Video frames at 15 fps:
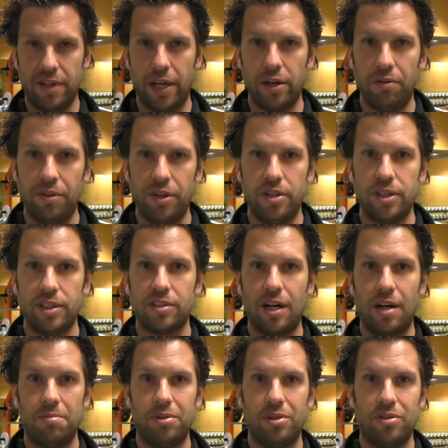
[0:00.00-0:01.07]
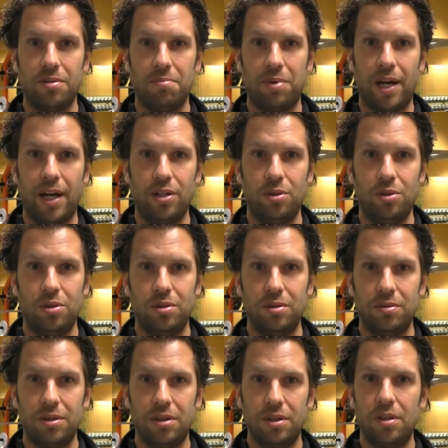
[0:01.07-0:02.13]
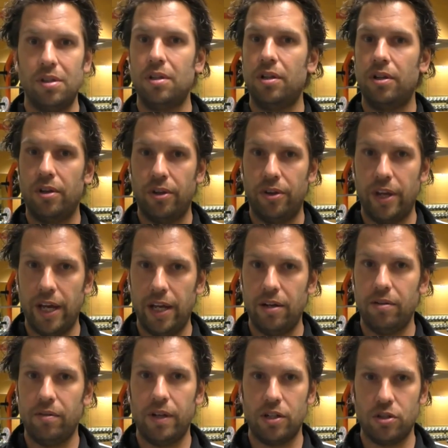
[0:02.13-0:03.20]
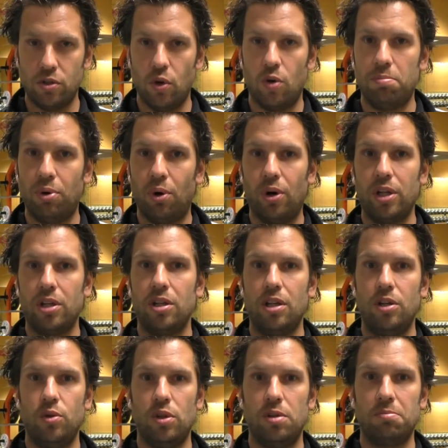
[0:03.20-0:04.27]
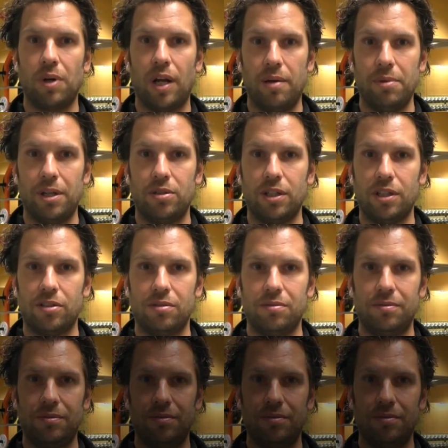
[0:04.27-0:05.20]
none of these examples apply to you, then there's no point in doing plyometrics.